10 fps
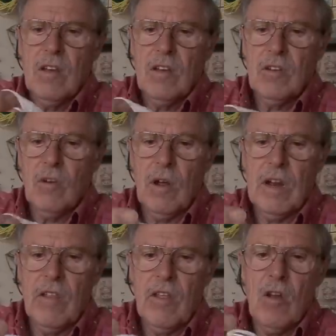you tie
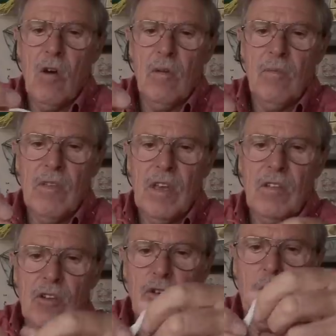another knot in
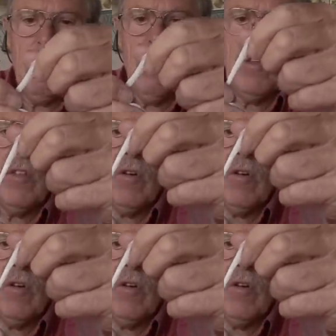the top, pulling the